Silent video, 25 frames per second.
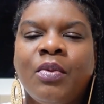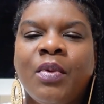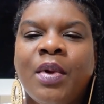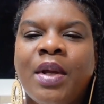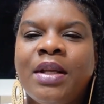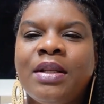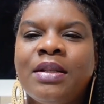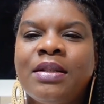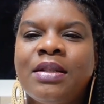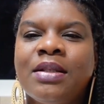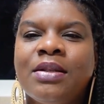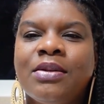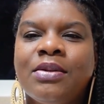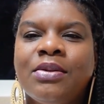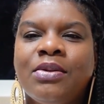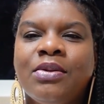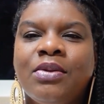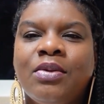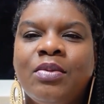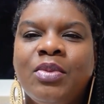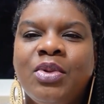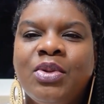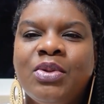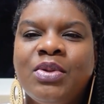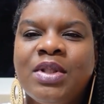went
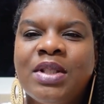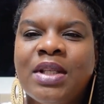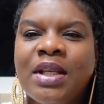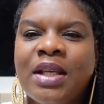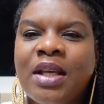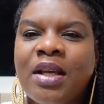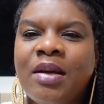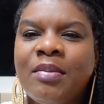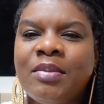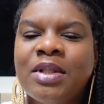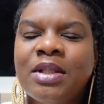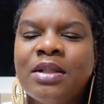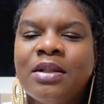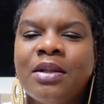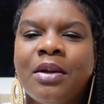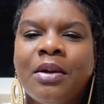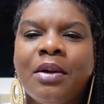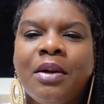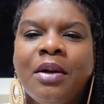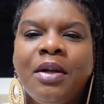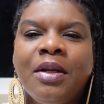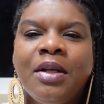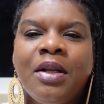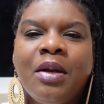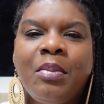to museums,
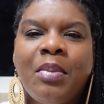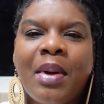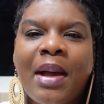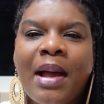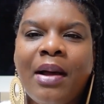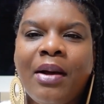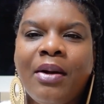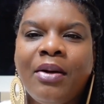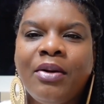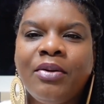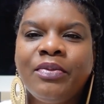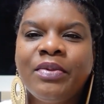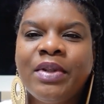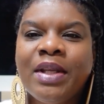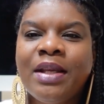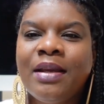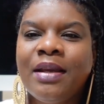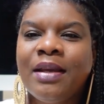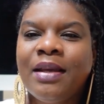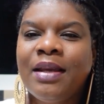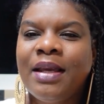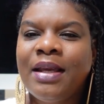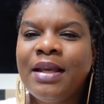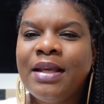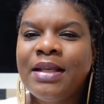learned about the
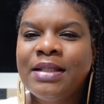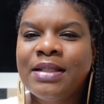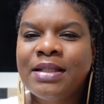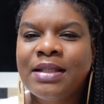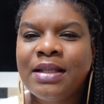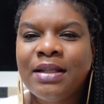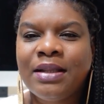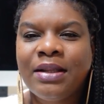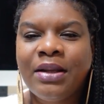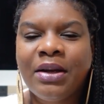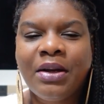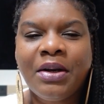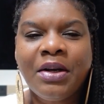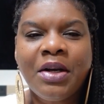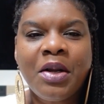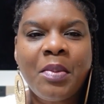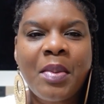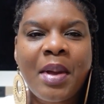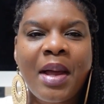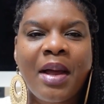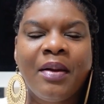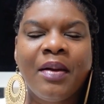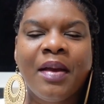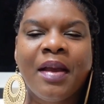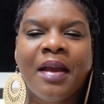Nkisi, learned
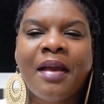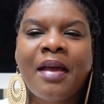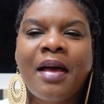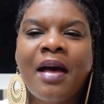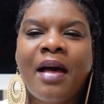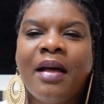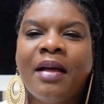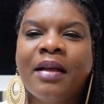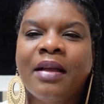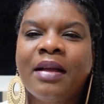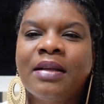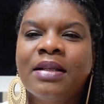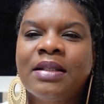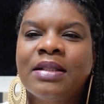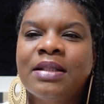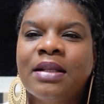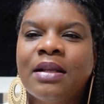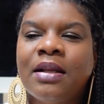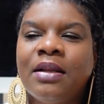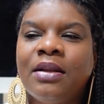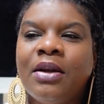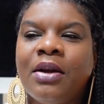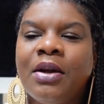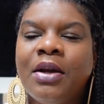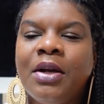about
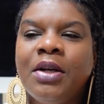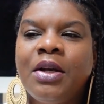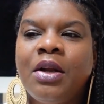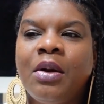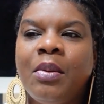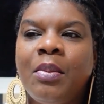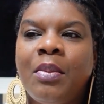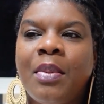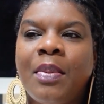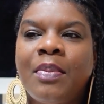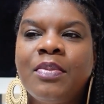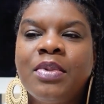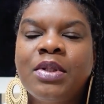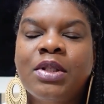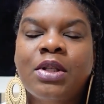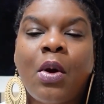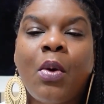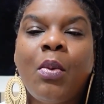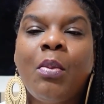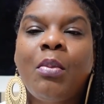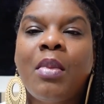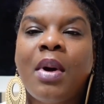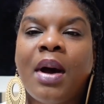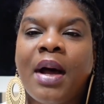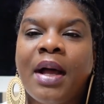Ngangas, learned
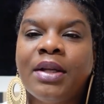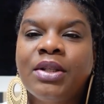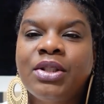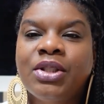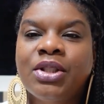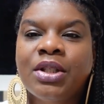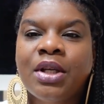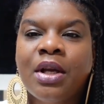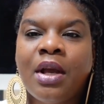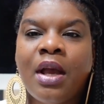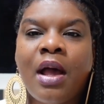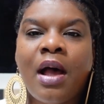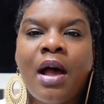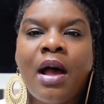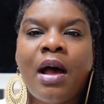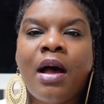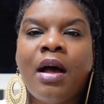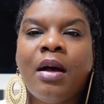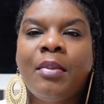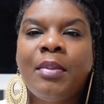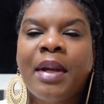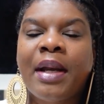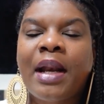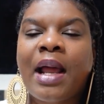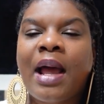so much.
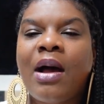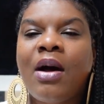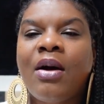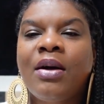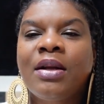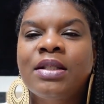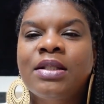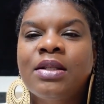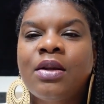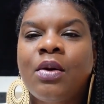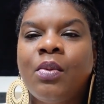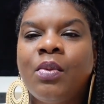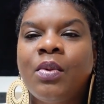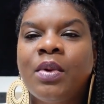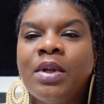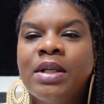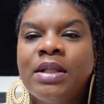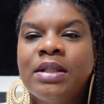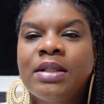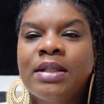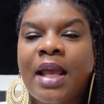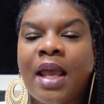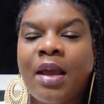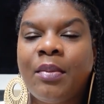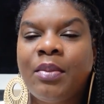And I also
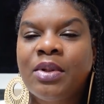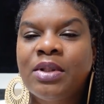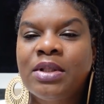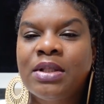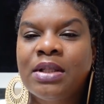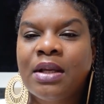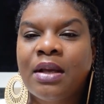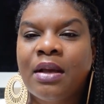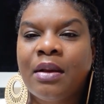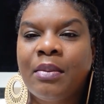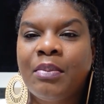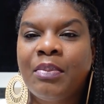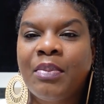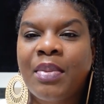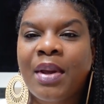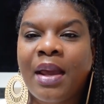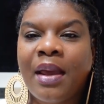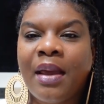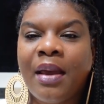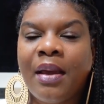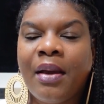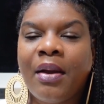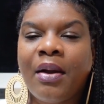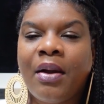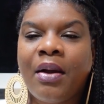was able to
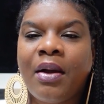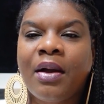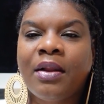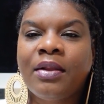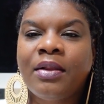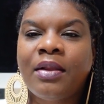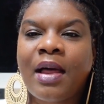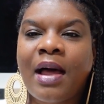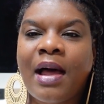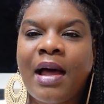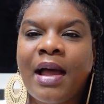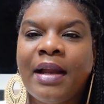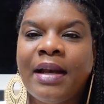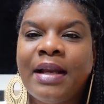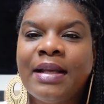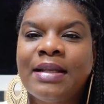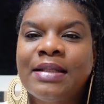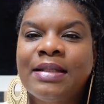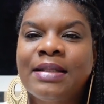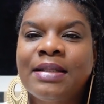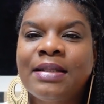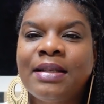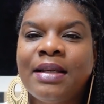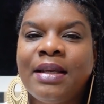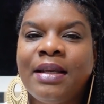compare a lot and
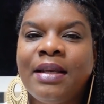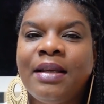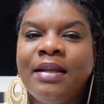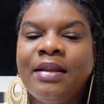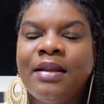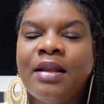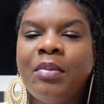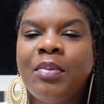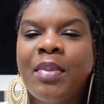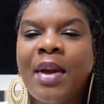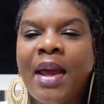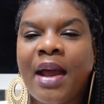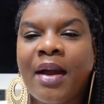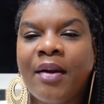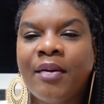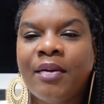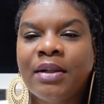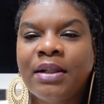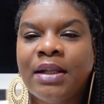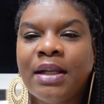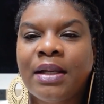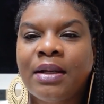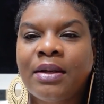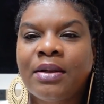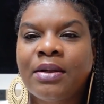see the
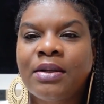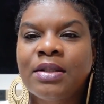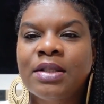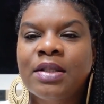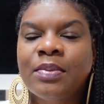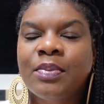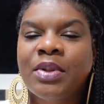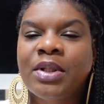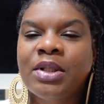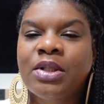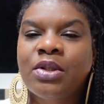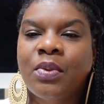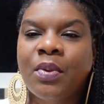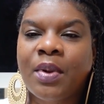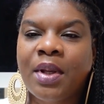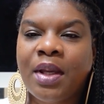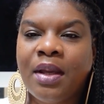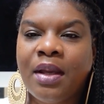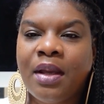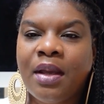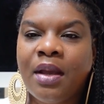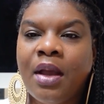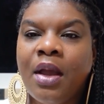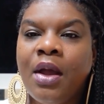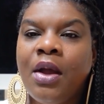parallels
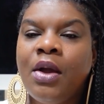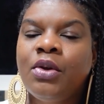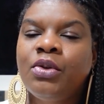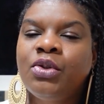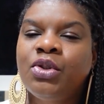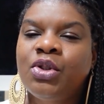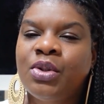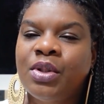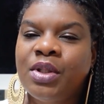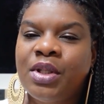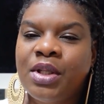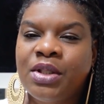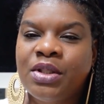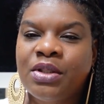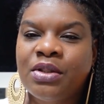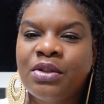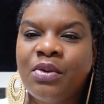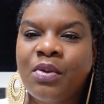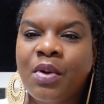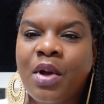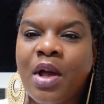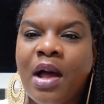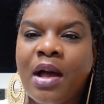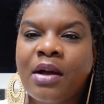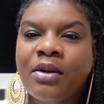between
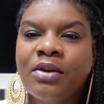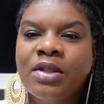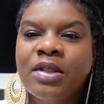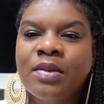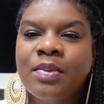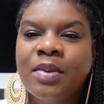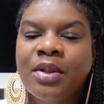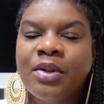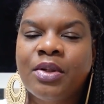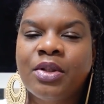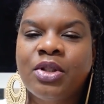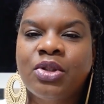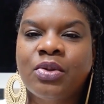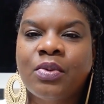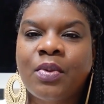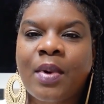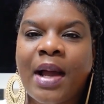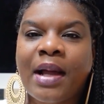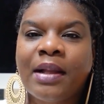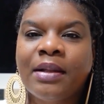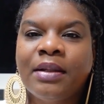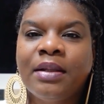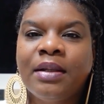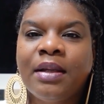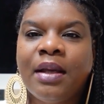traditional Kongo
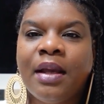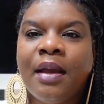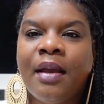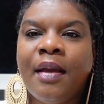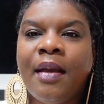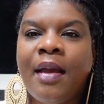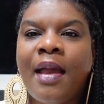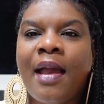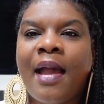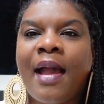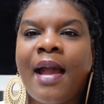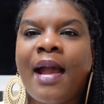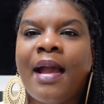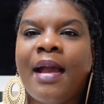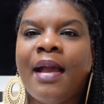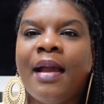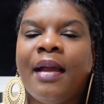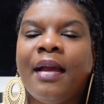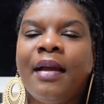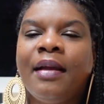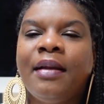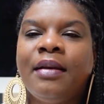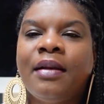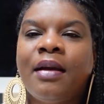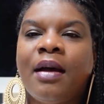spirituality
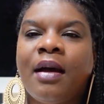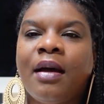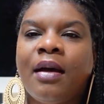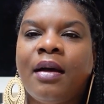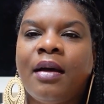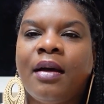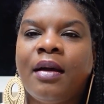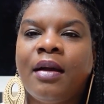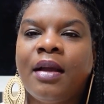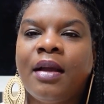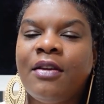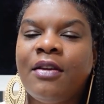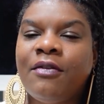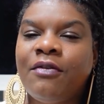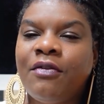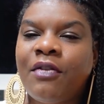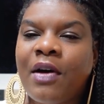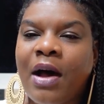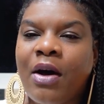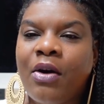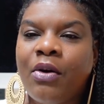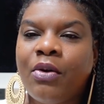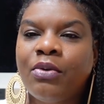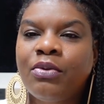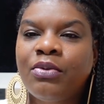and
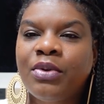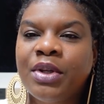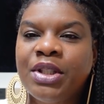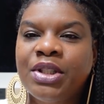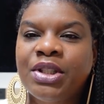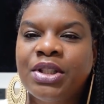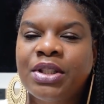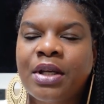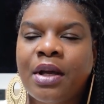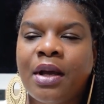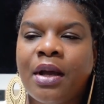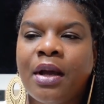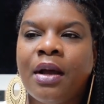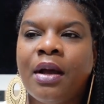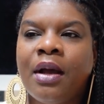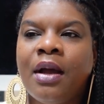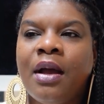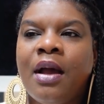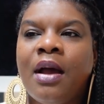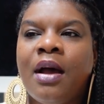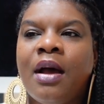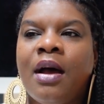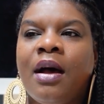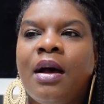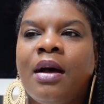Ifa
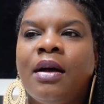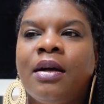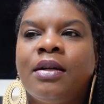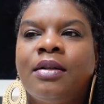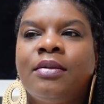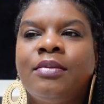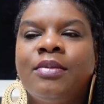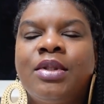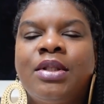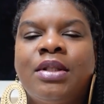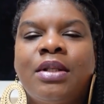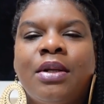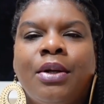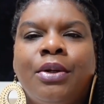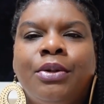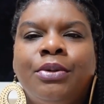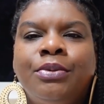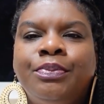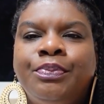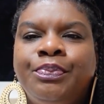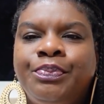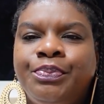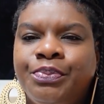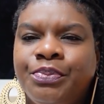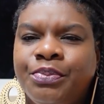Orisha.
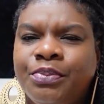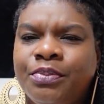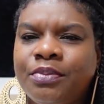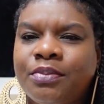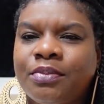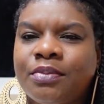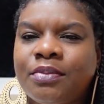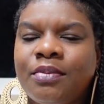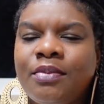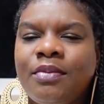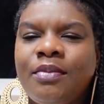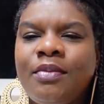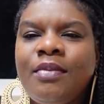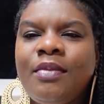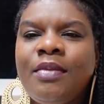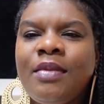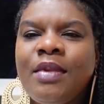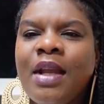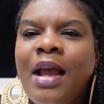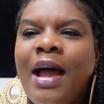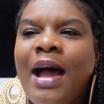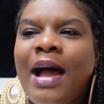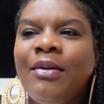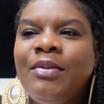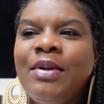So
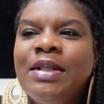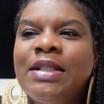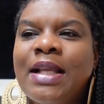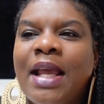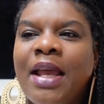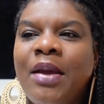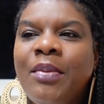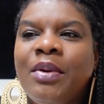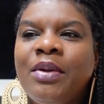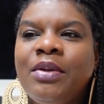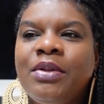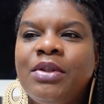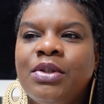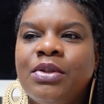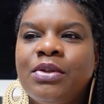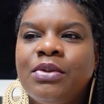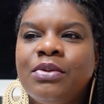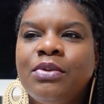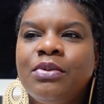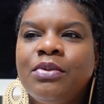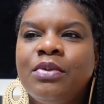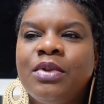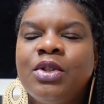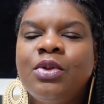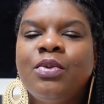I was able
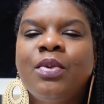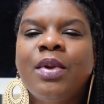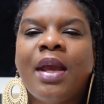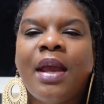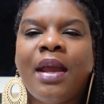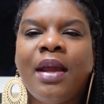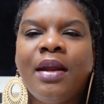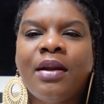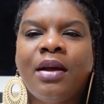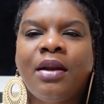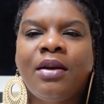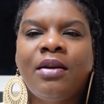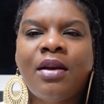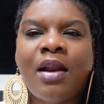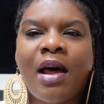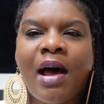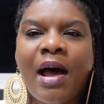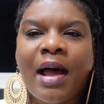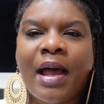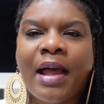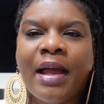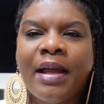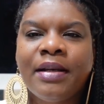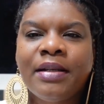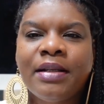to gain a
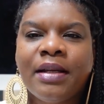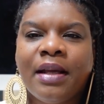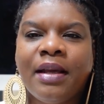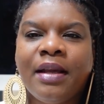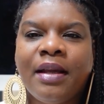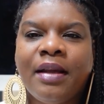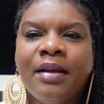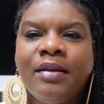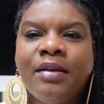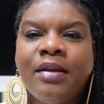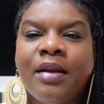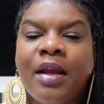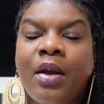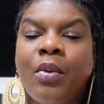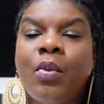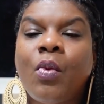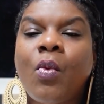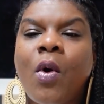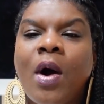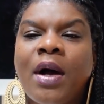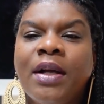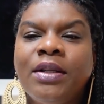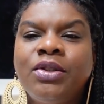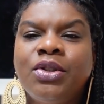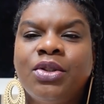lot
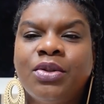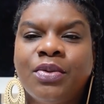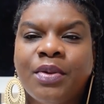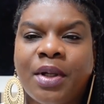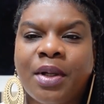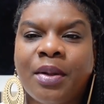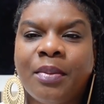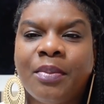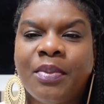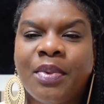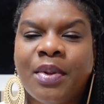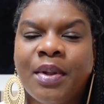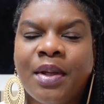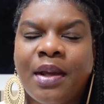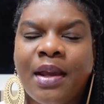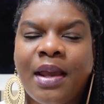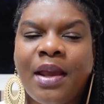in one trip.